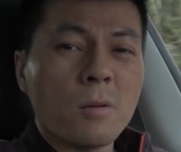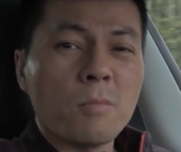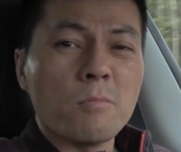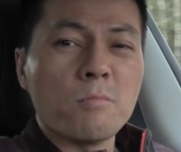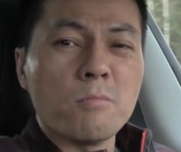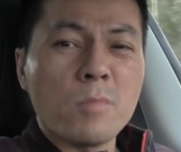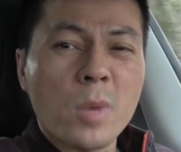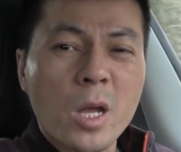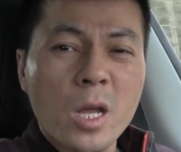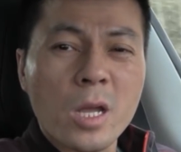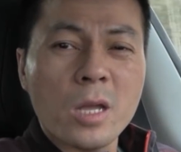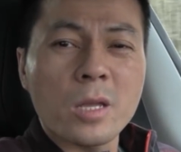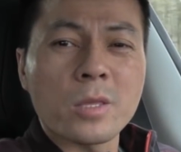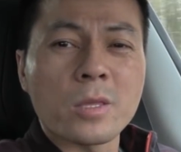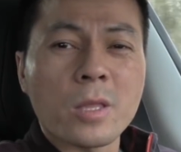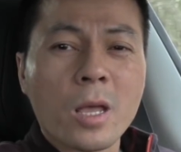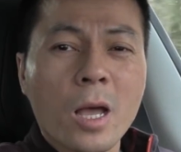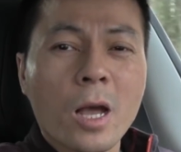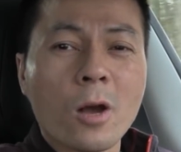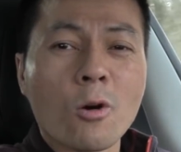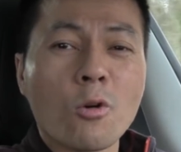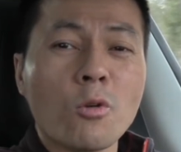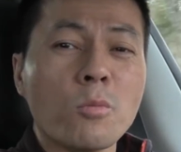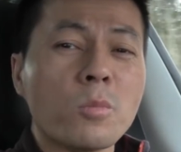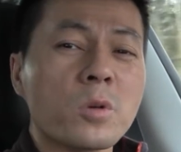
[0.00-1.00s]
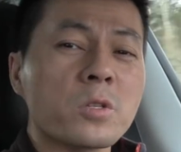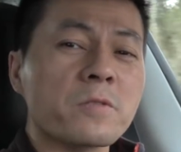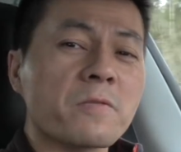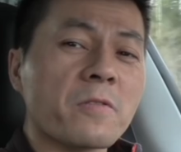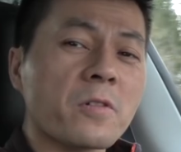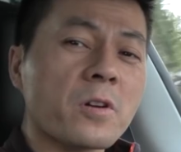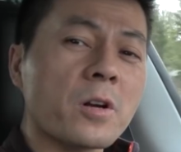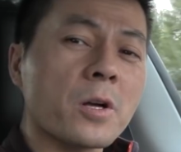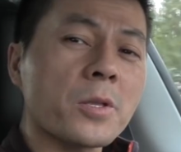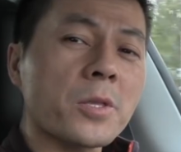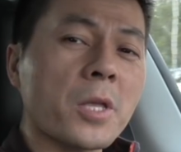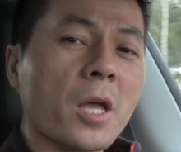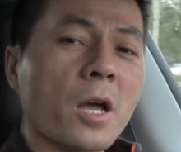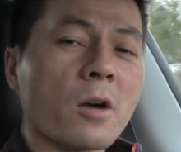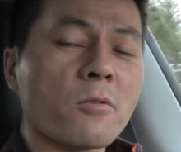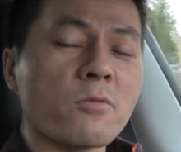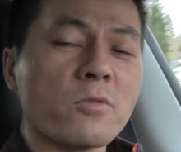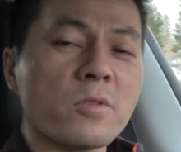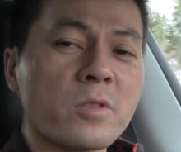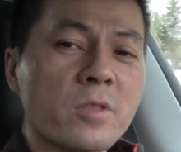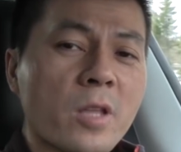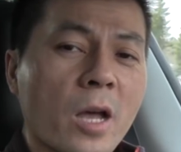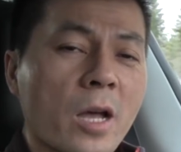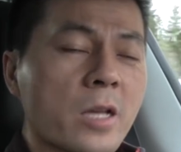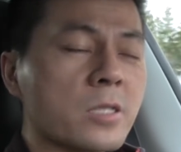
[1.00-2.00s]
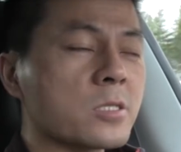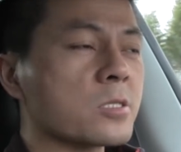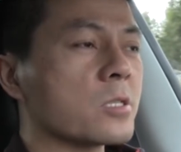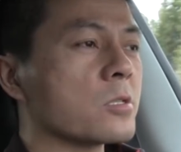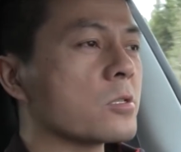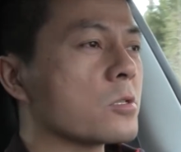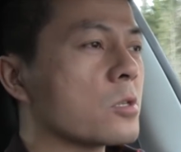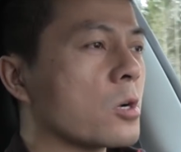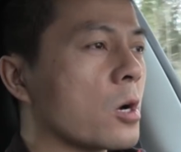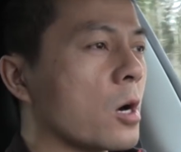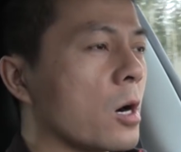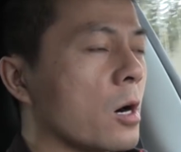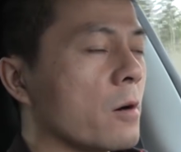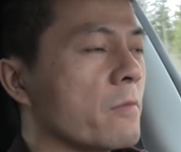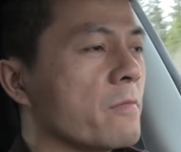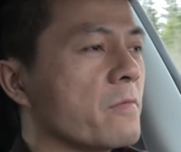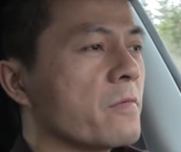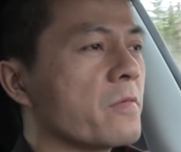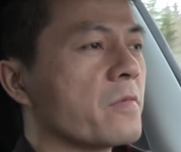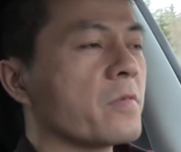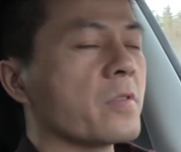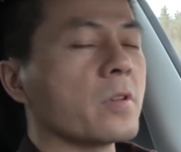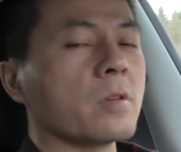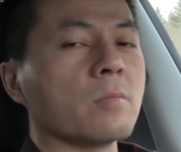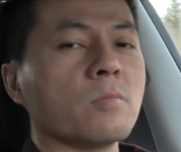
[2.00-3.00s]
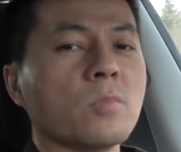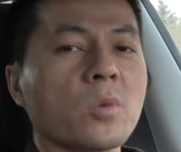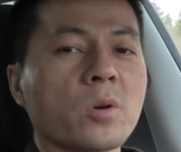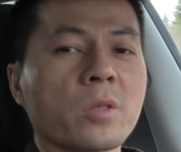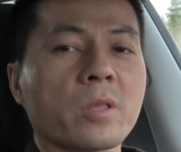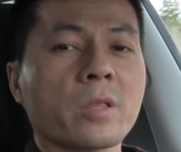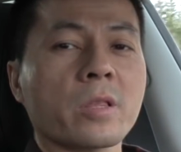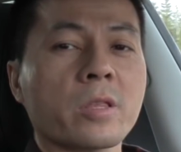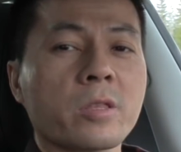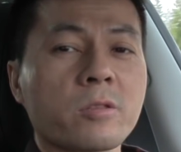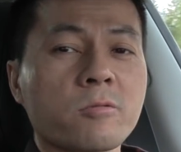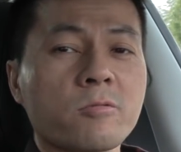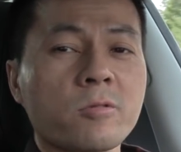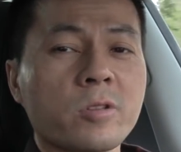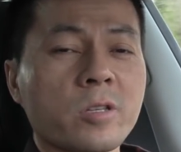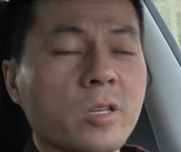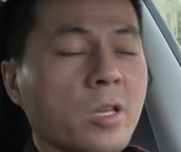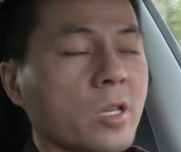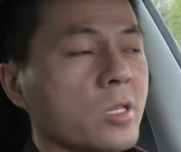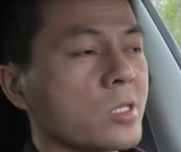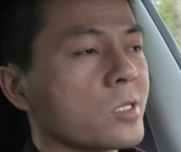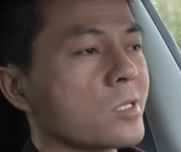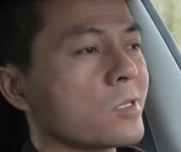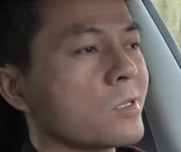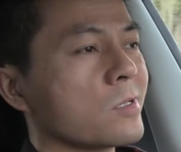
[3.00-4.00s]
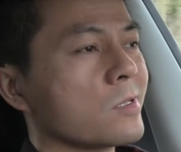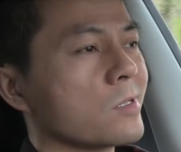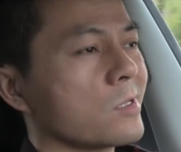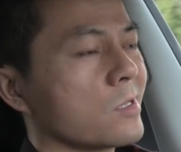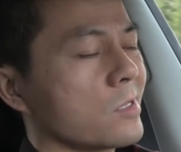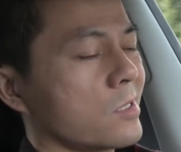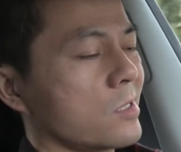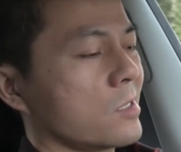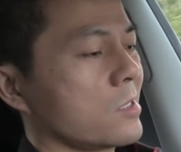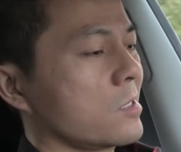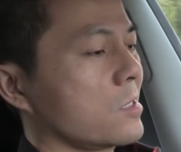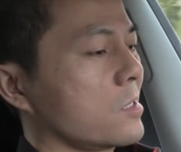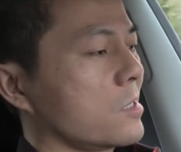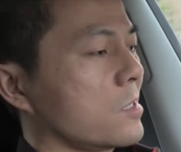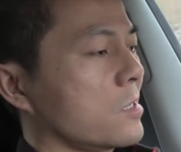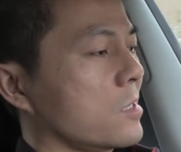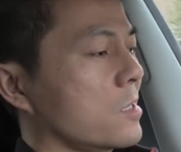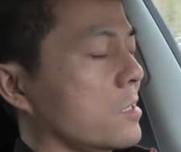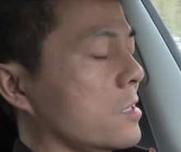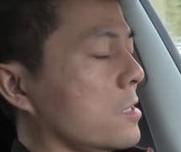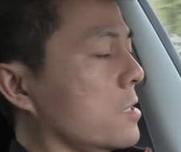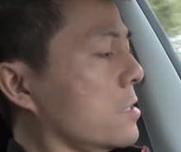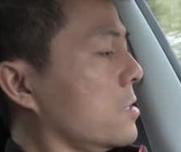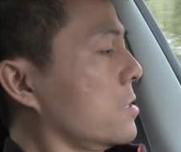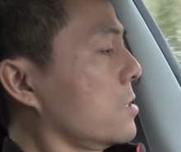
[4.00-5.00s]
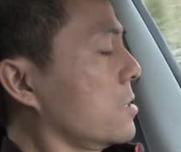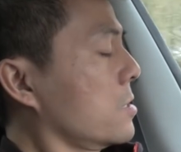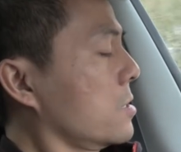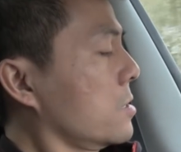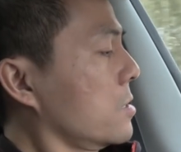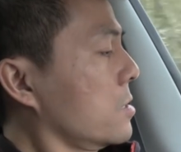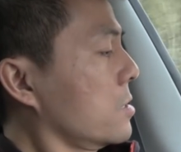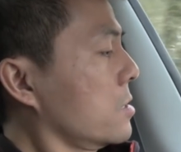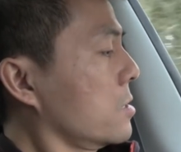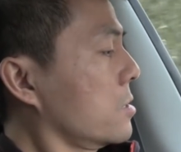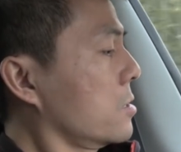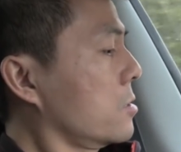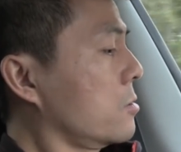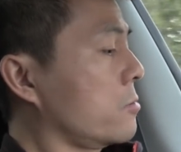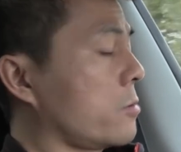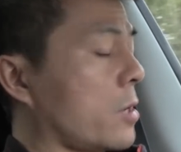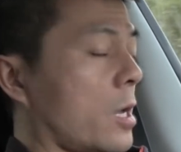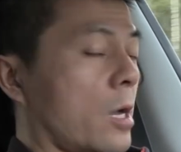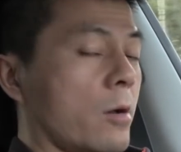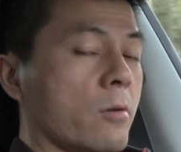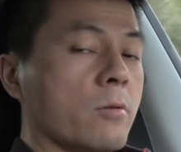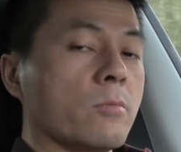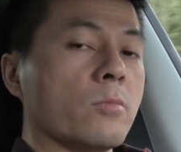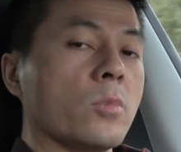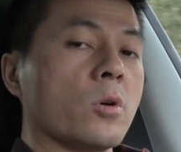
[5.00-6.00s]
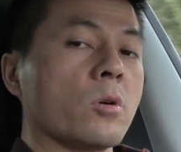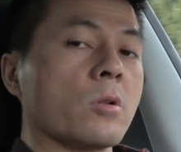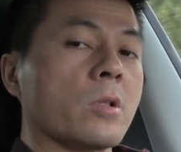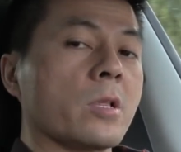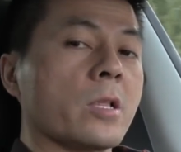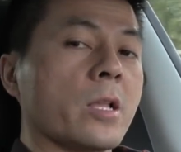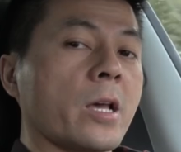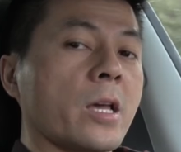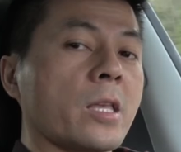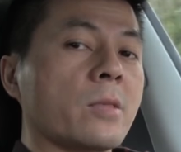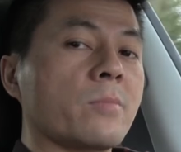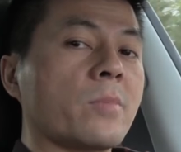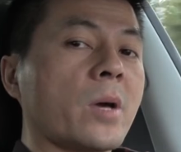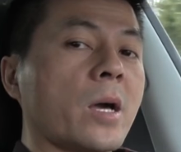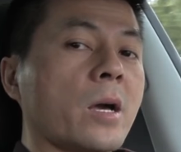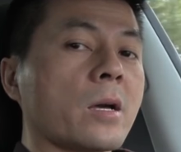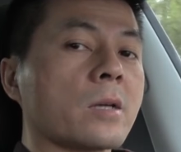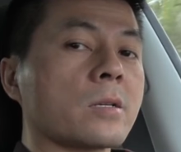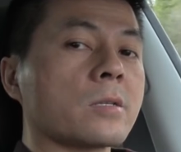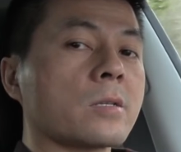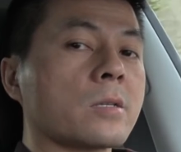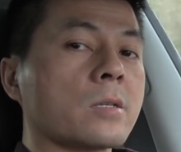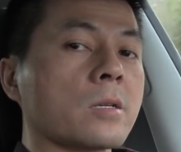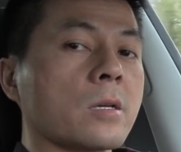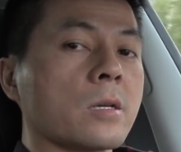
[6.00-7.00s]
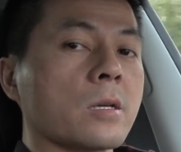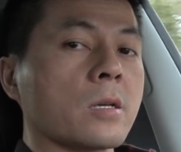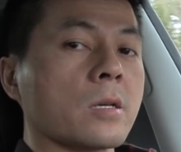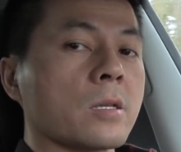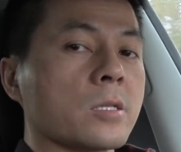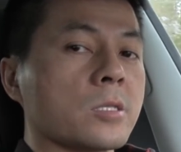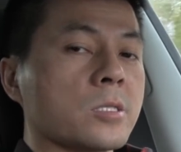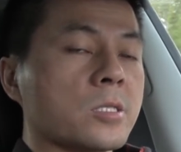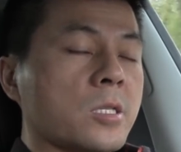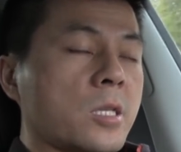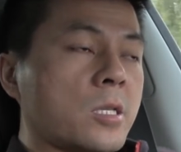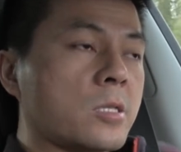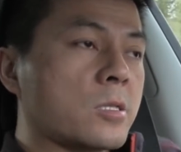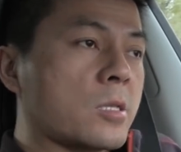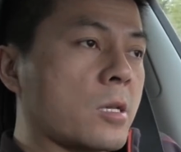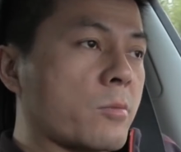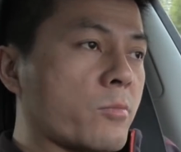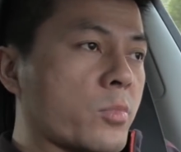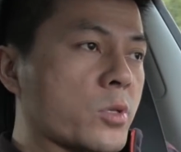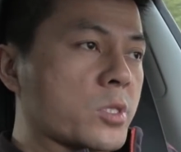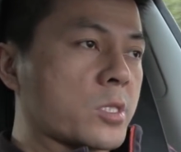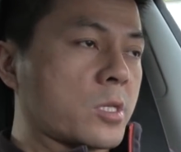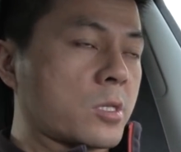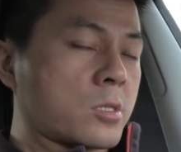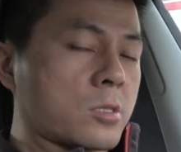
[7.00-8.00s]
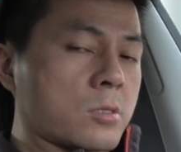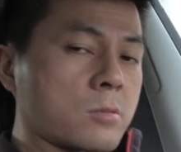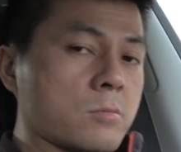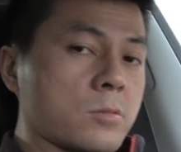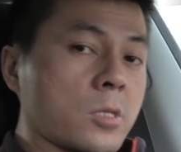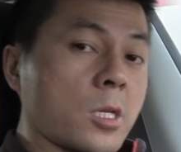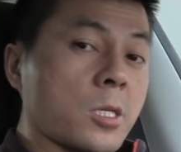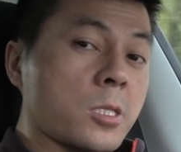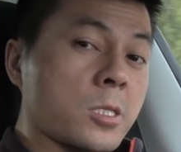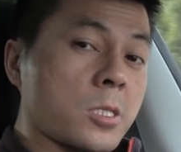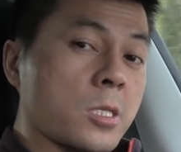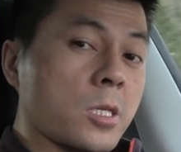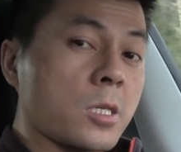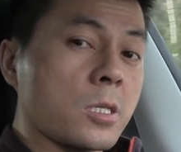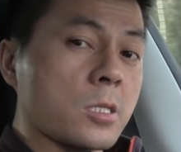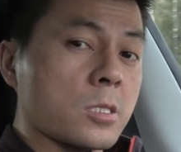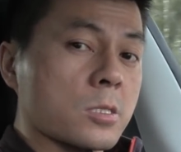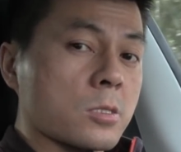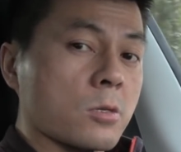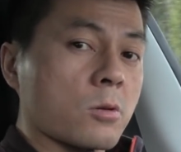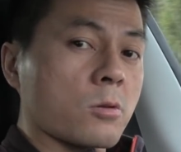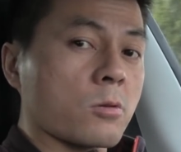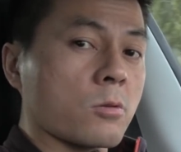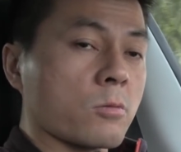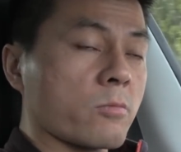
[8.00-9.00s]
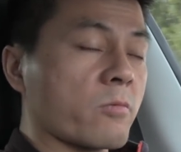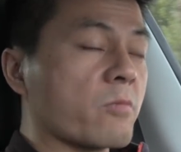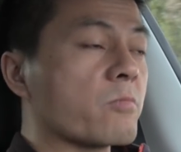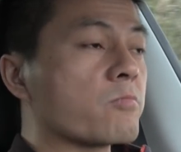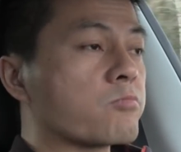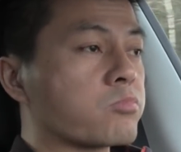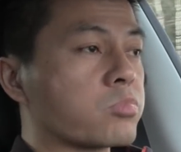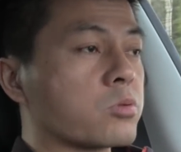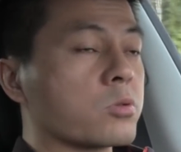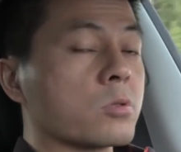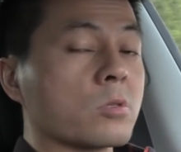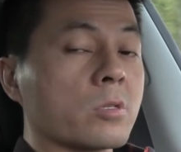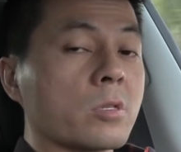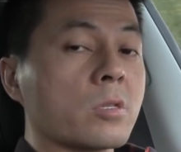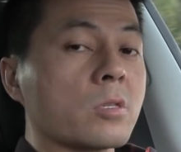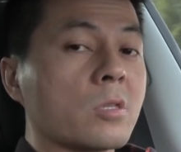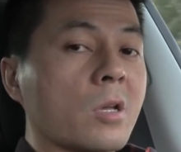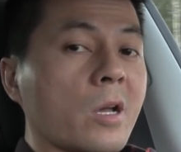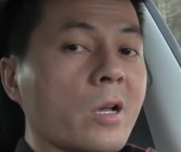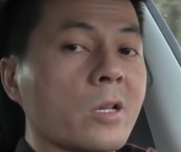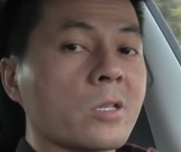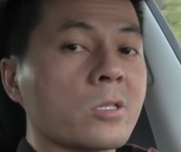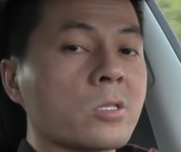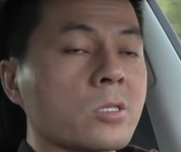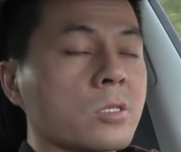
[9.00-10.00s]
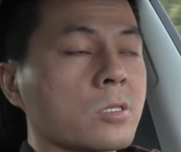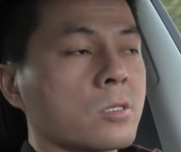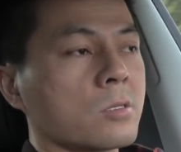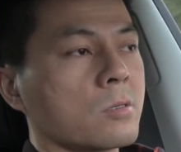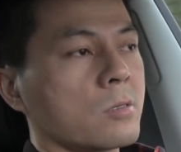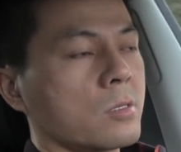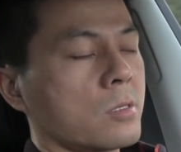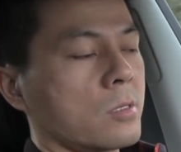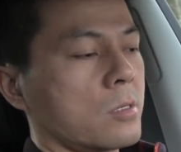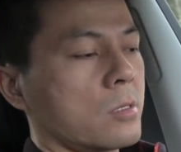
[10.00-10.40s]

Man, I almost forgot how nice and comfy Model 3 is. You know, we have a more laid-back seating position. The seats are pretty nice.